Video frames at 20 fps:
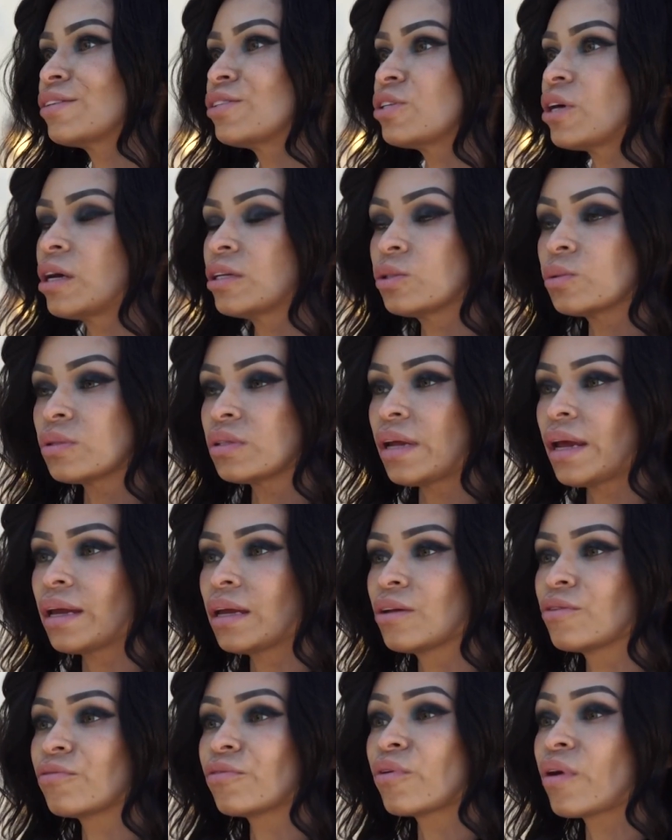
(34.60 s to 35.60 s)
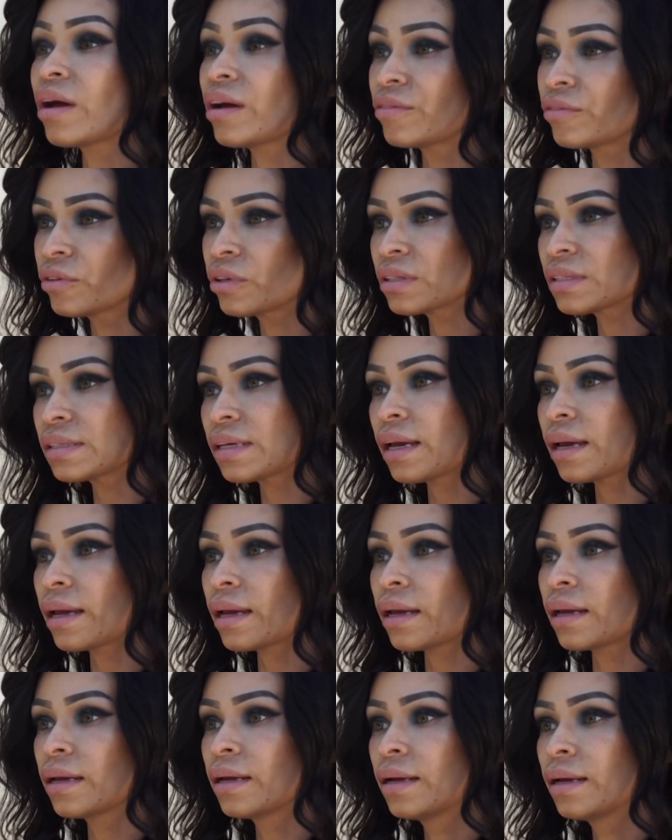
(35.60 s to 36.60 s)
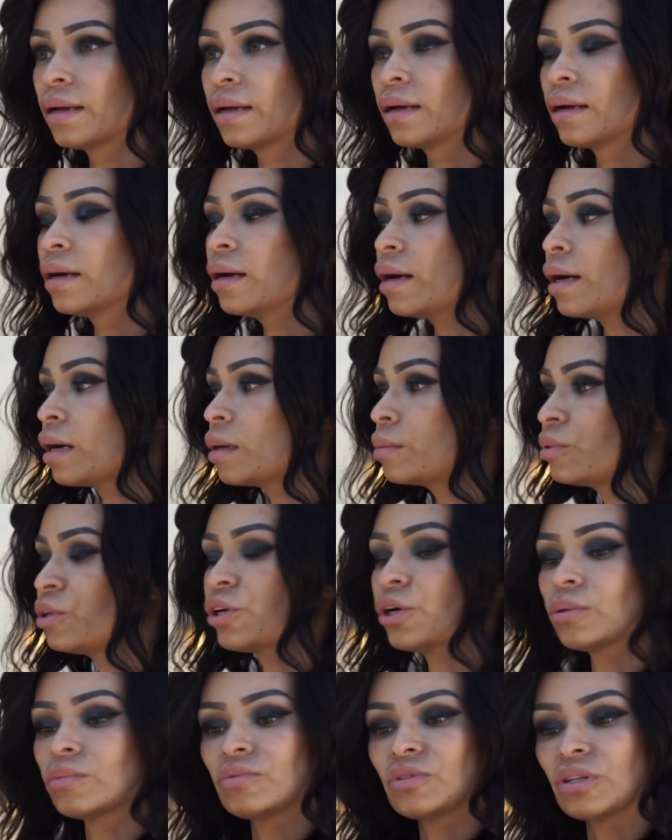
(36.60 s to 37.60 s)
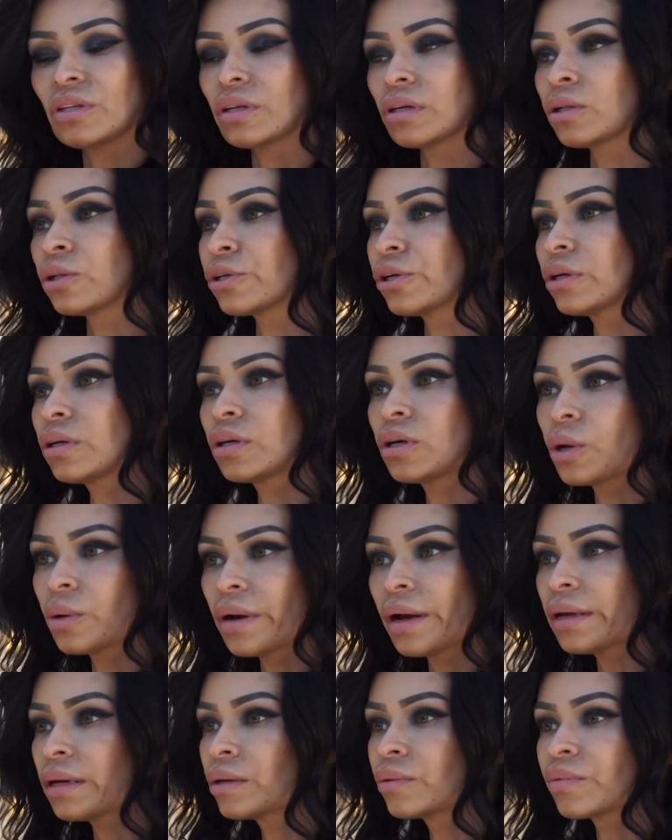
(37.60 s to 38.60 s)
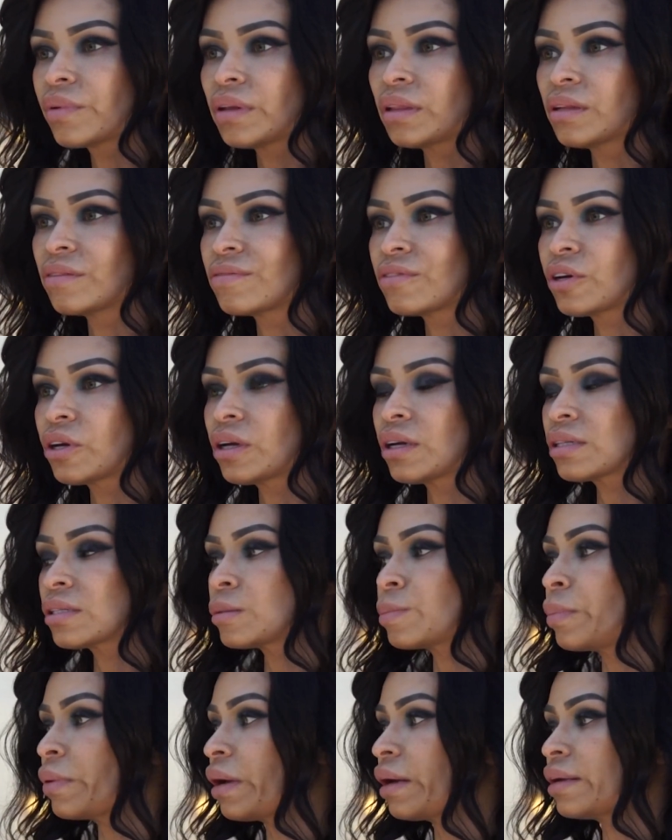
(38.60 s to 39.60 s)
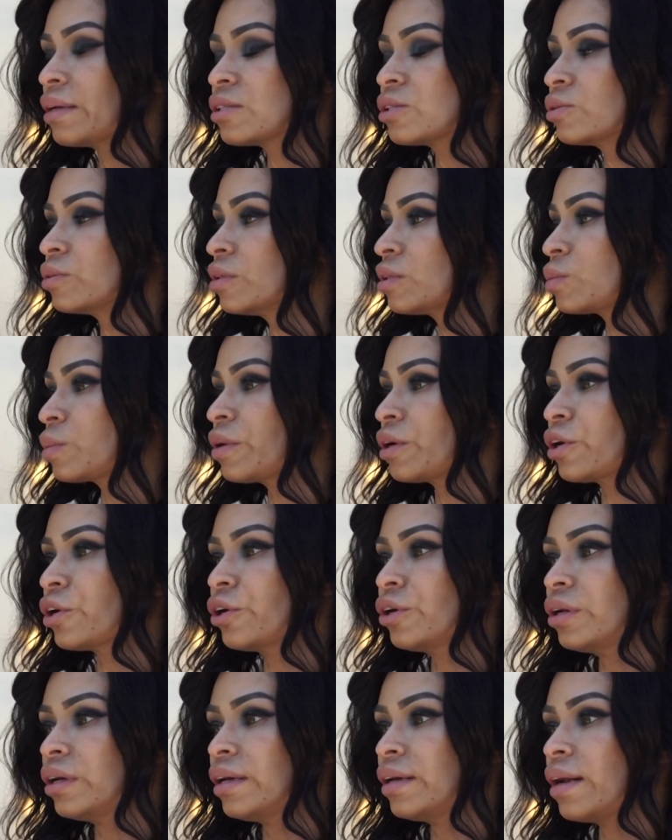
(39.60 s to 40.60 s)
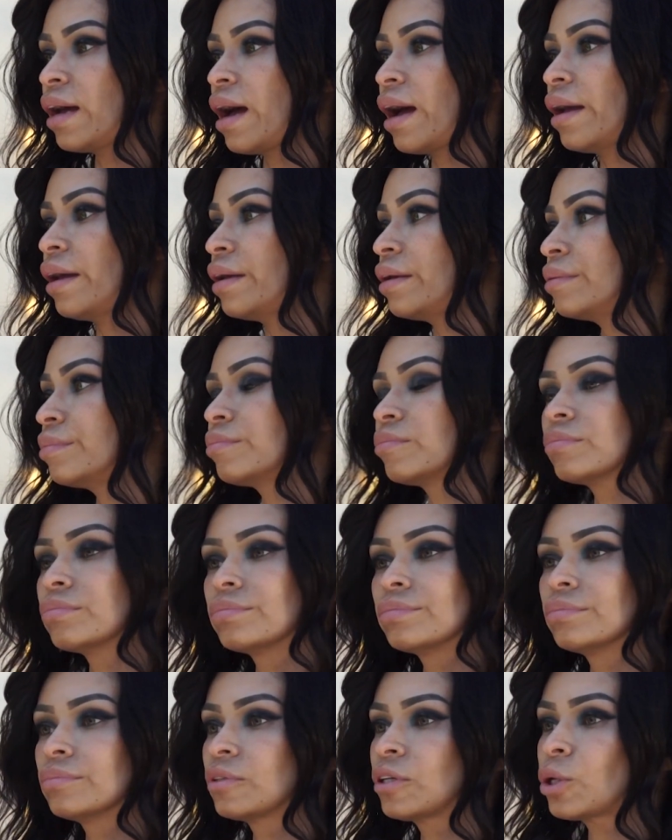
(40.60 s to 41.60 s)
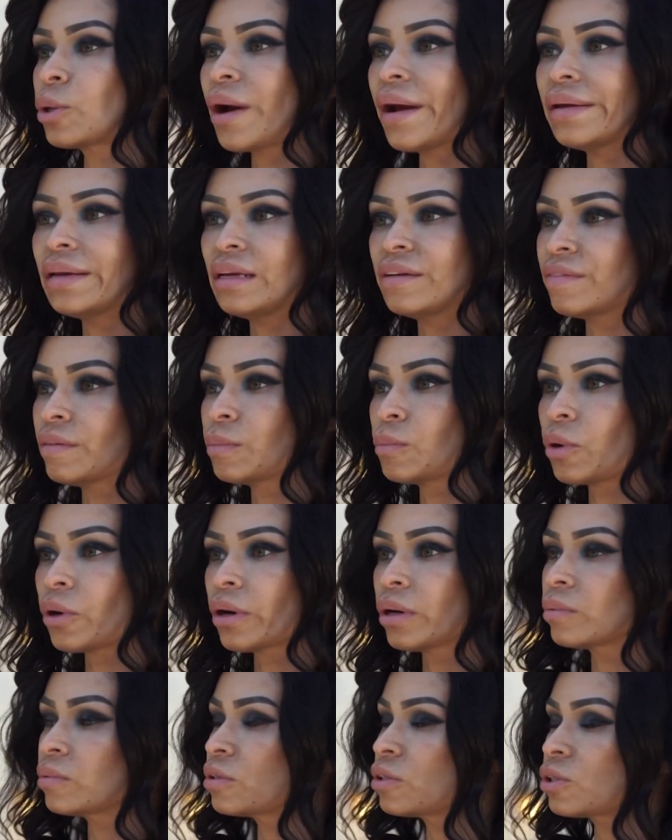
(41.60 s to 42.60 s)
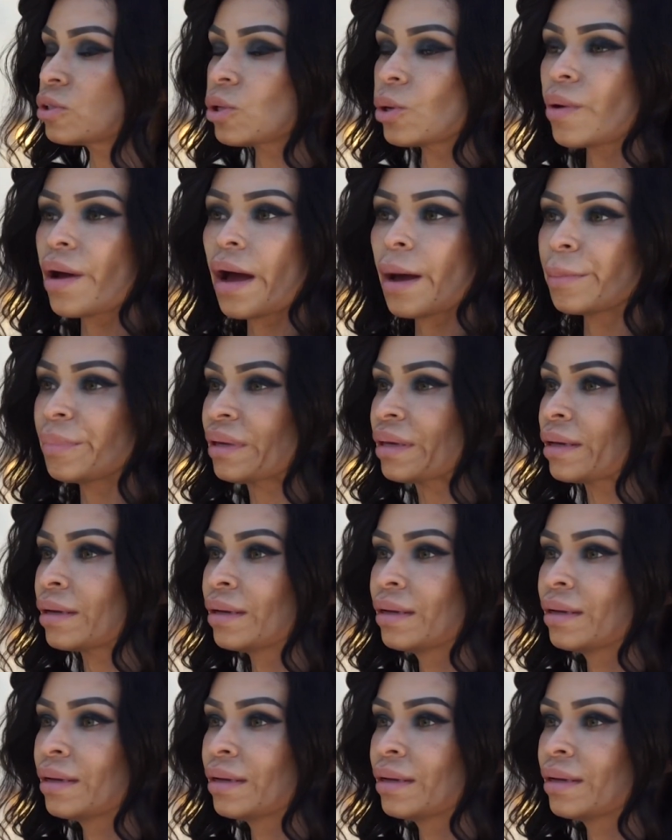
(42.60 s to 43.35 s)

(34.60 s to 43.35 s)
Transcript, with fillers: judge was taking forever to say, um, you know, to the clerk, go ahead and read the verdicts. But as soon as we heard it, I cried even more. I was so happy.